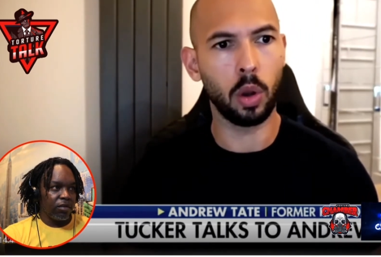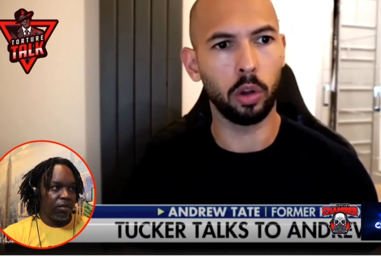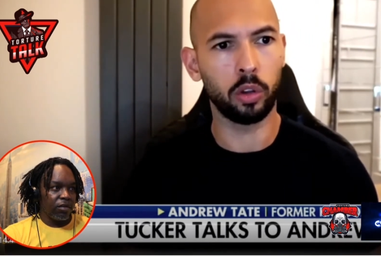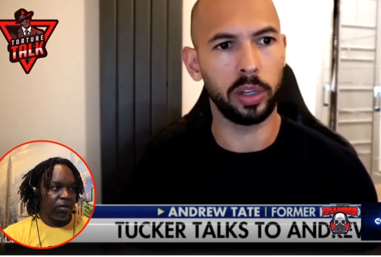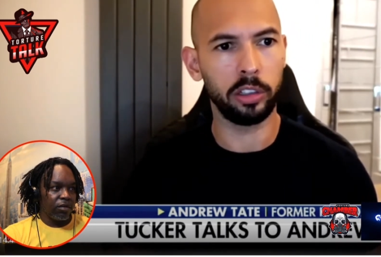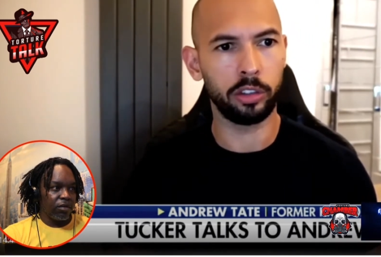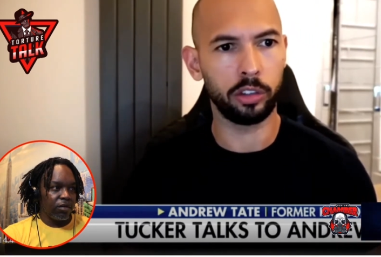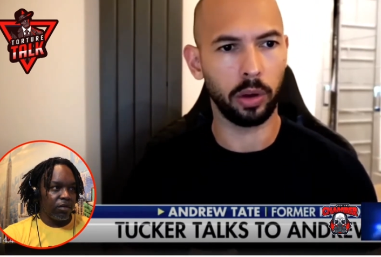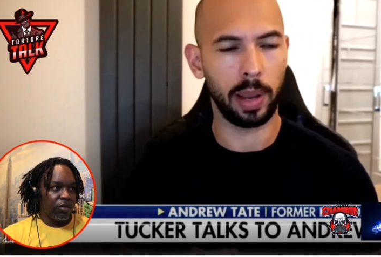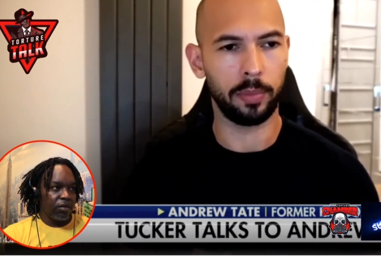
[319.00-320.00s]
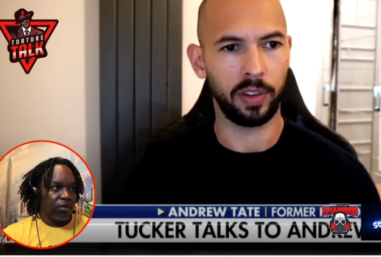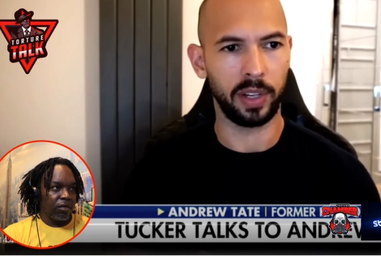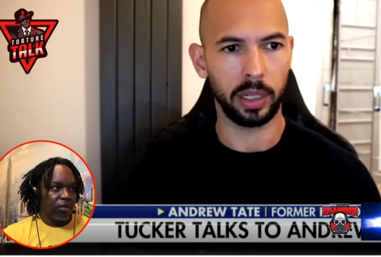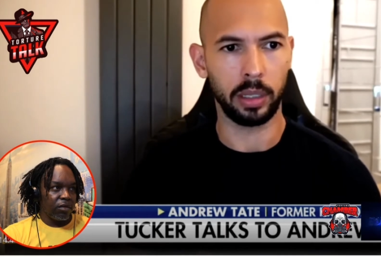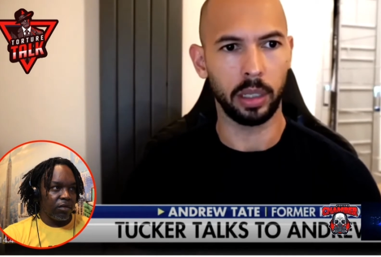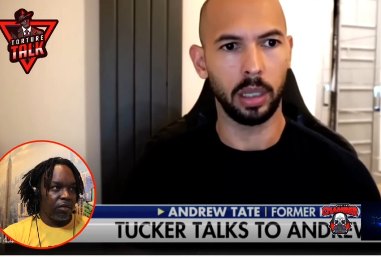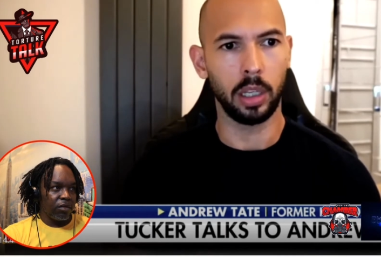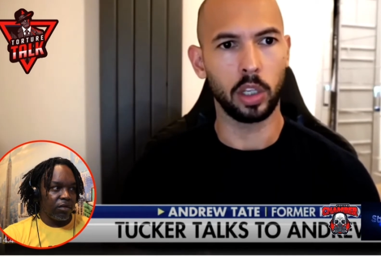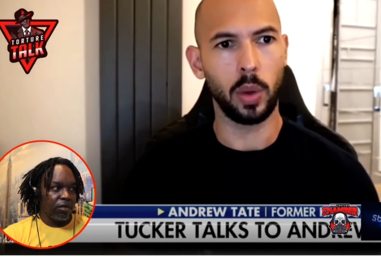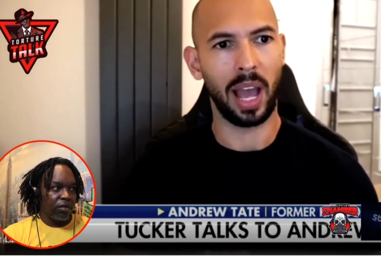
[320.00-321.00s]
Speaker 1: If you go into an Instagram
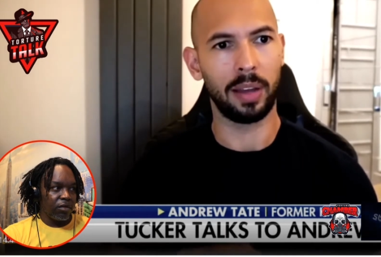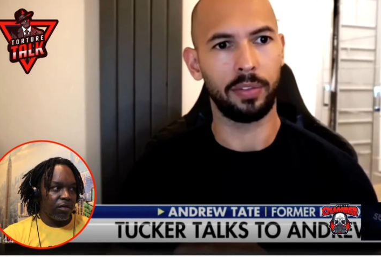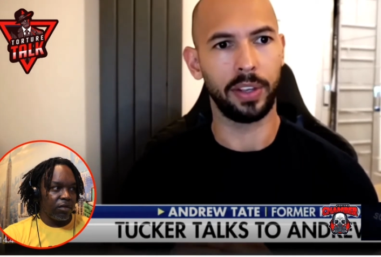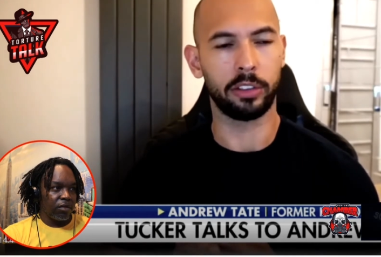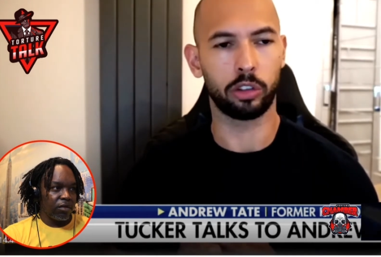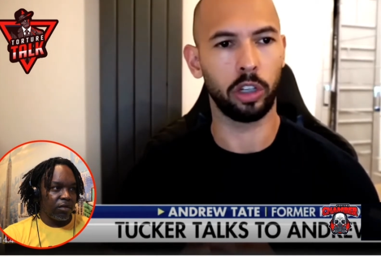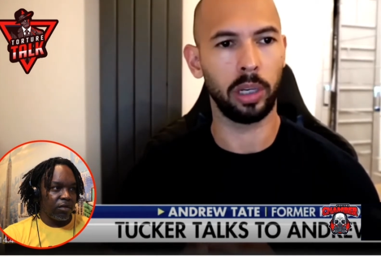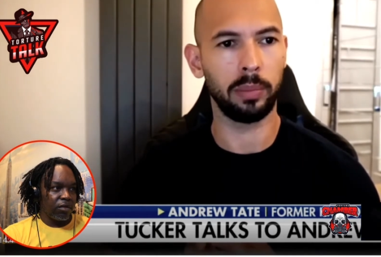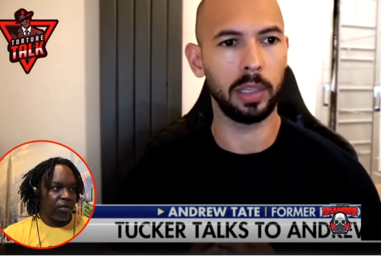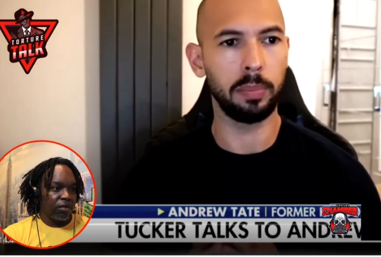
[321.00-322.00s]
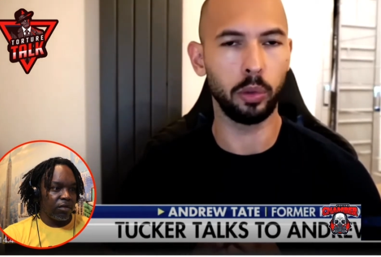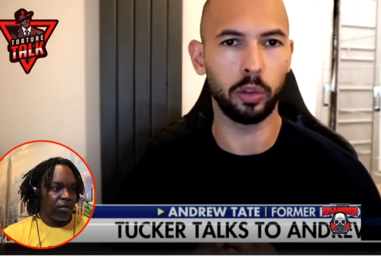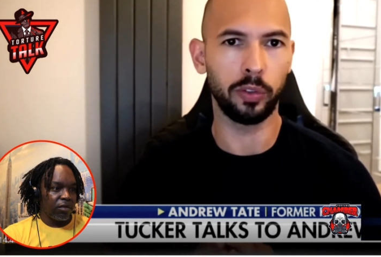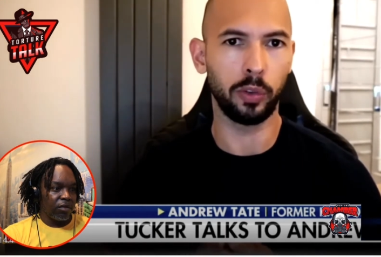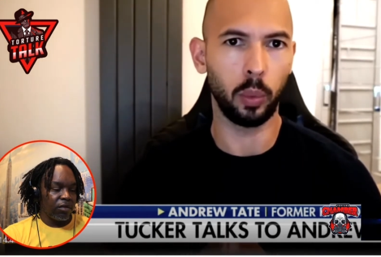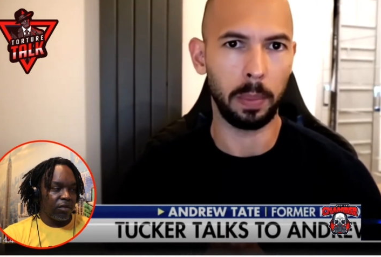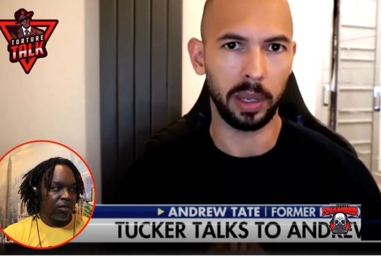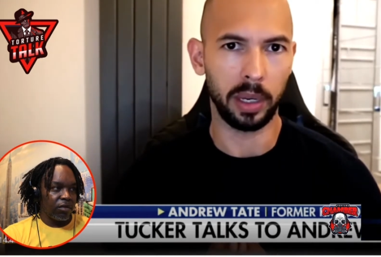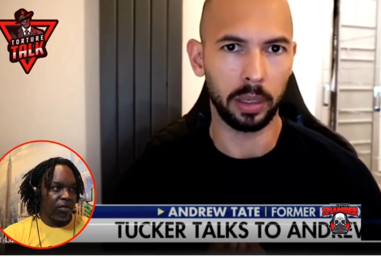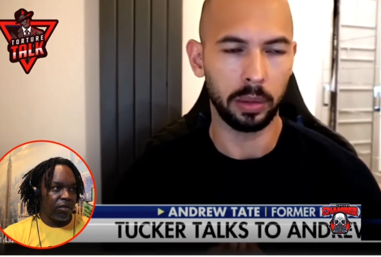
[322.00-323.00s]
feed, you have extremely
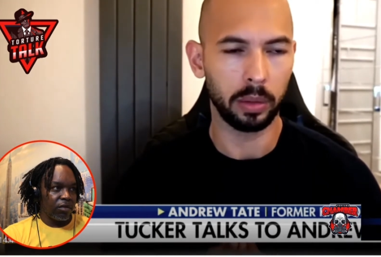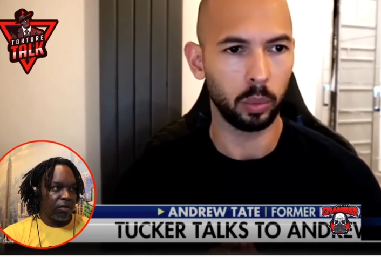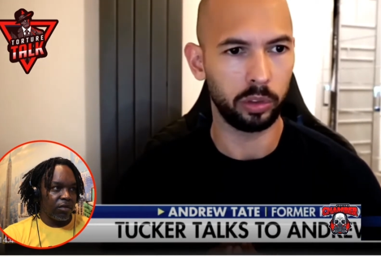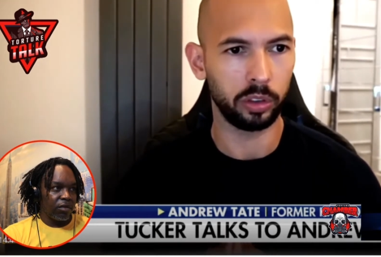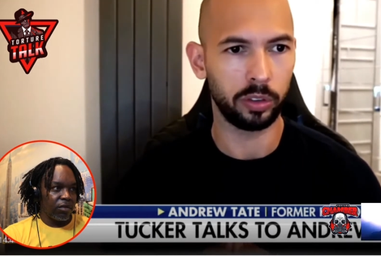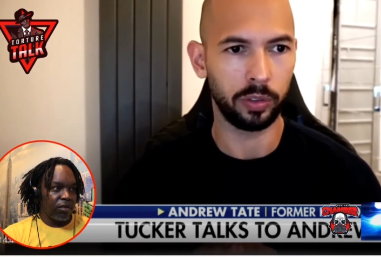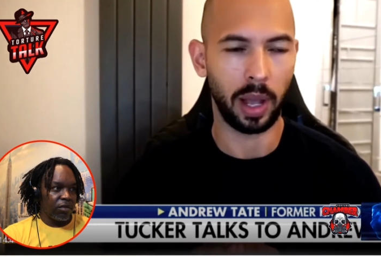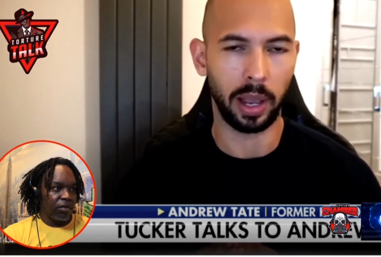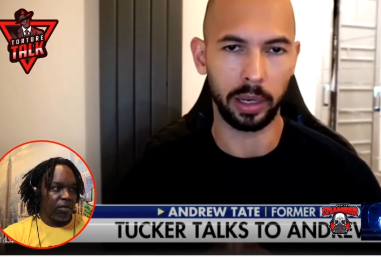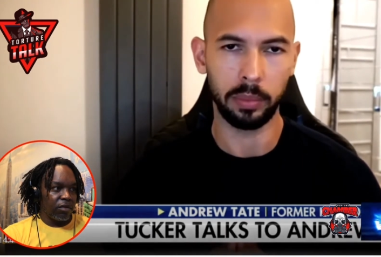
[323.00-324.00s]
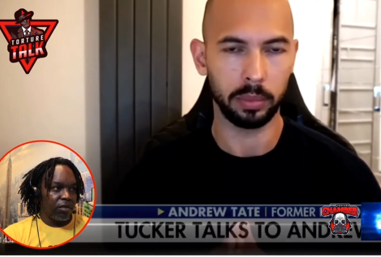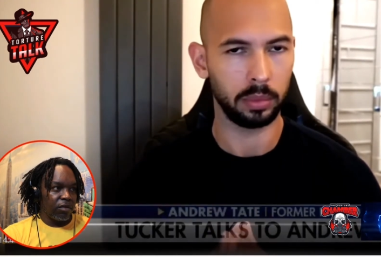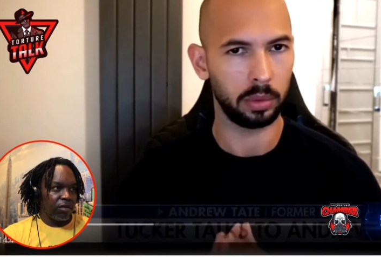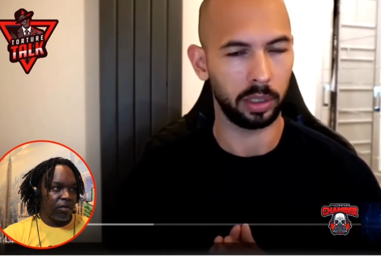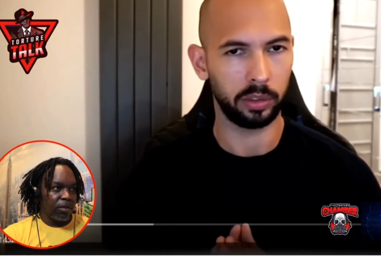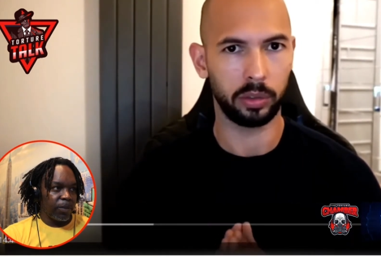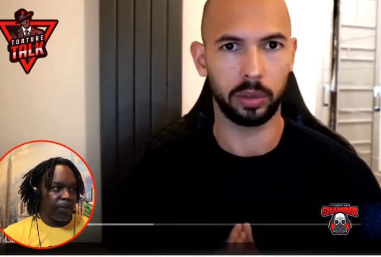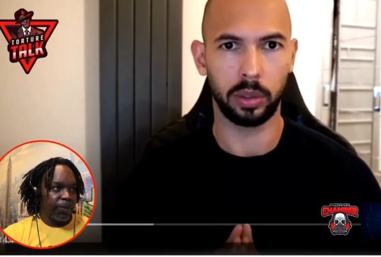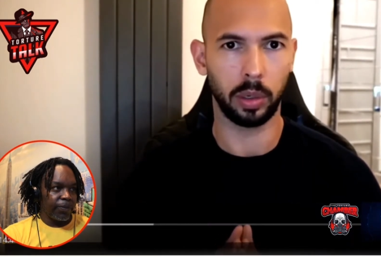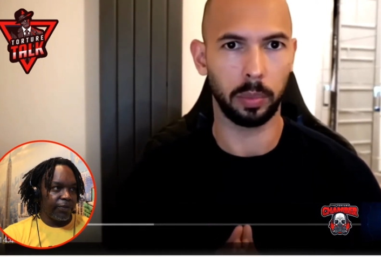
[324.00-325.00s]
beautiful women, which is fine.
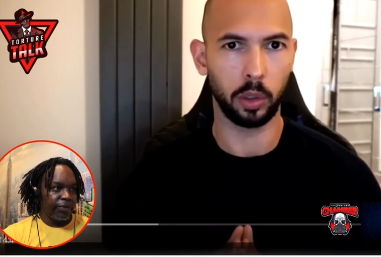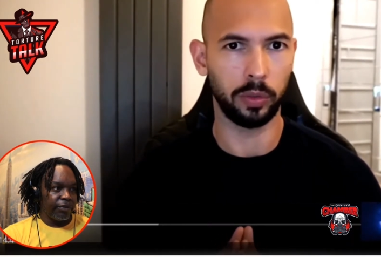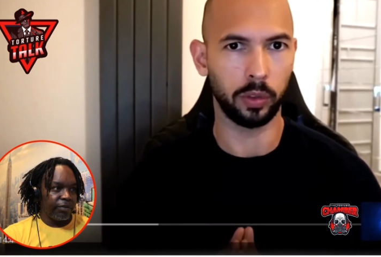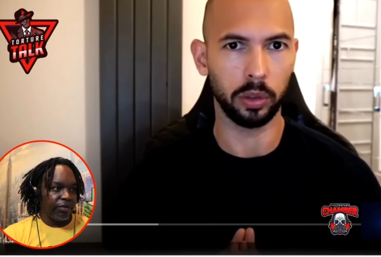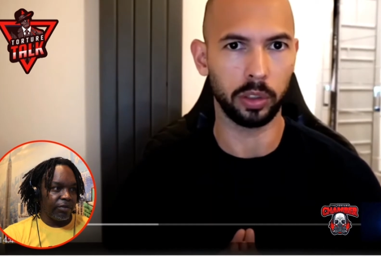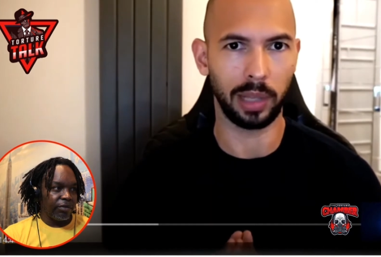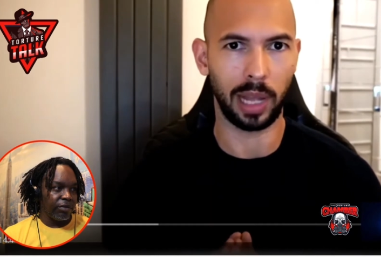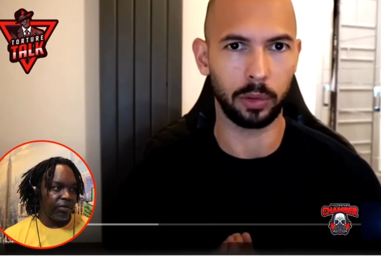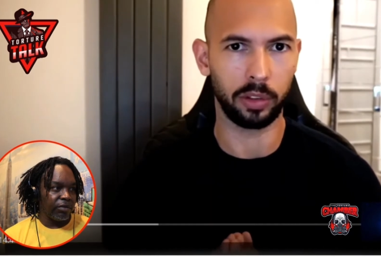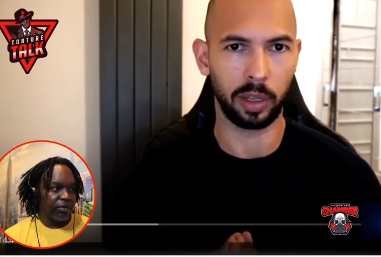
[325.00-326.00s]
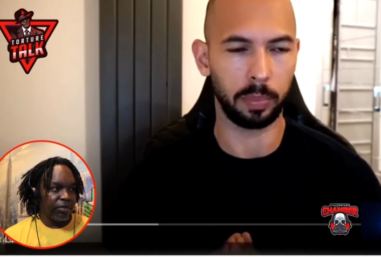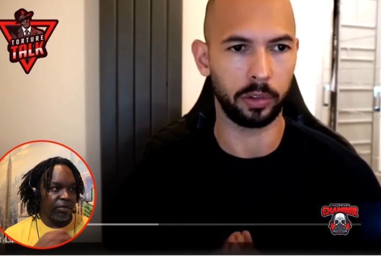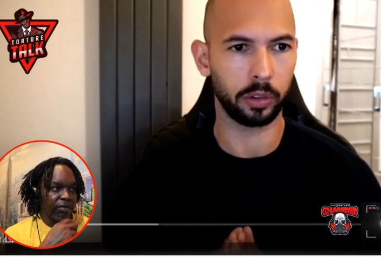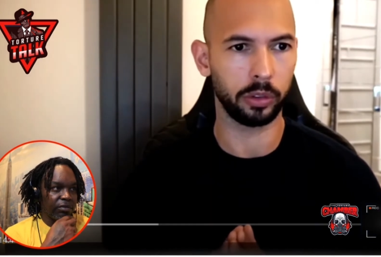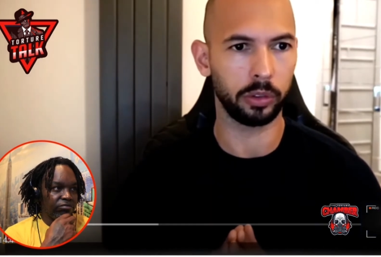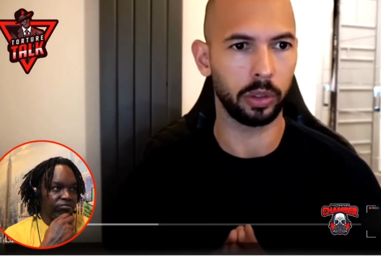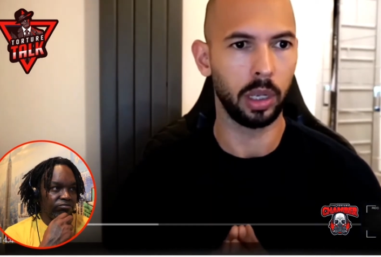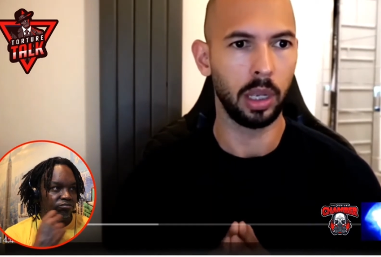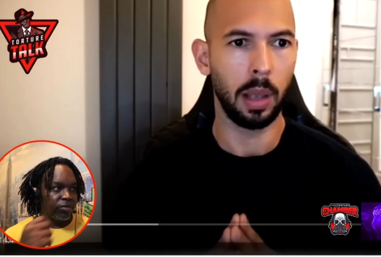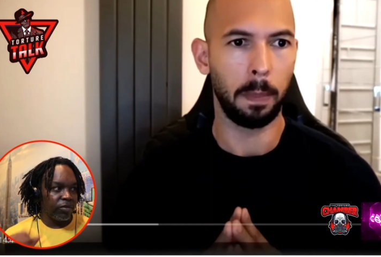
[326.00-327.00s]
They're beautiful. They're allowed to take
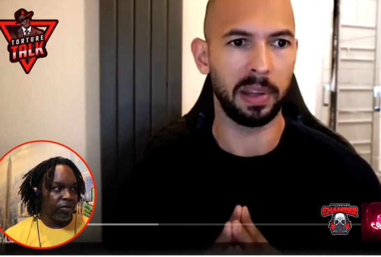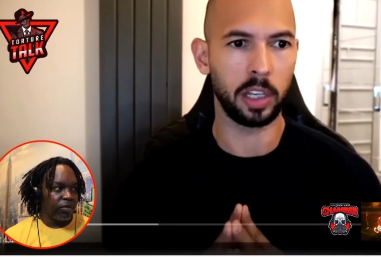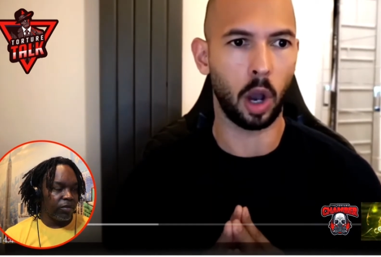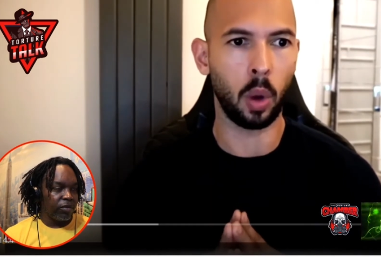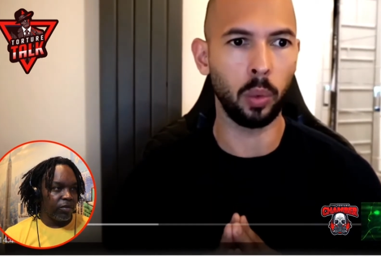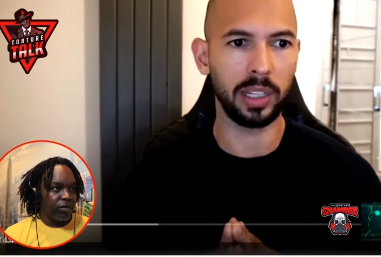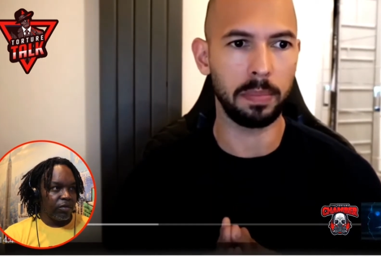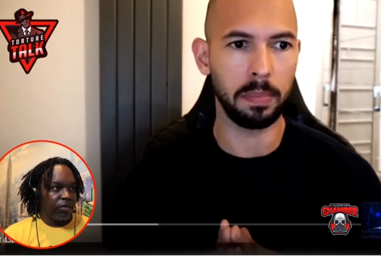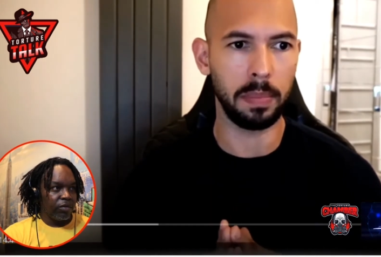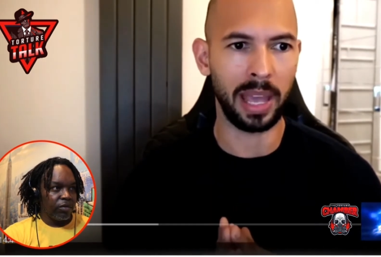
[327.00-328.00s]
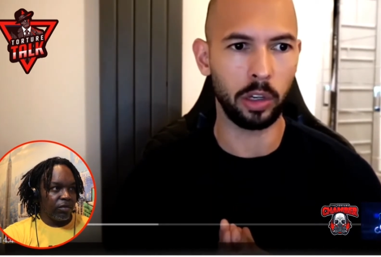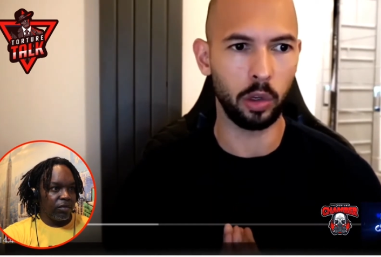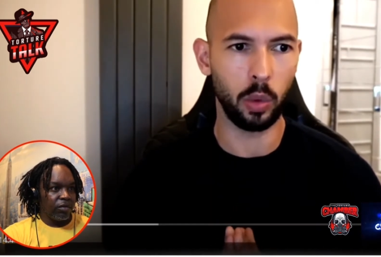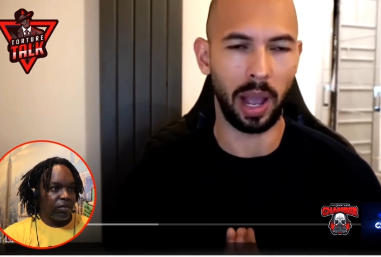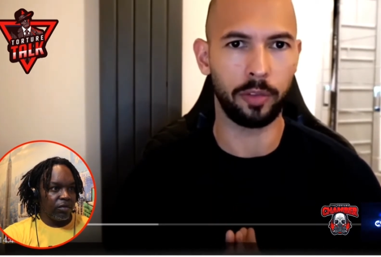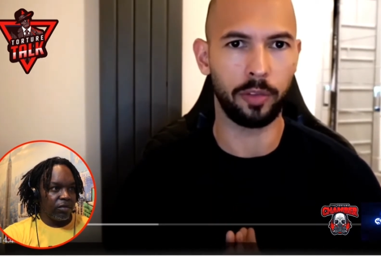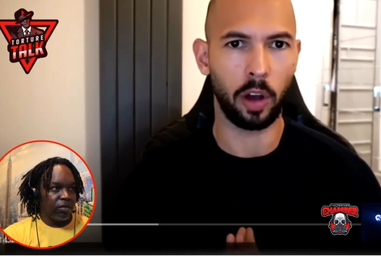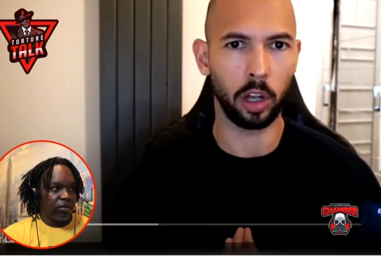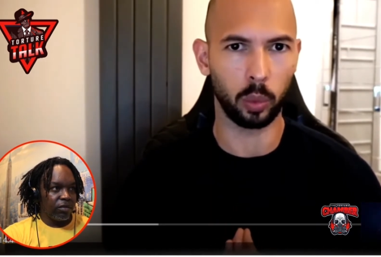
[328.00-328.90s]
pictures. But the only men who have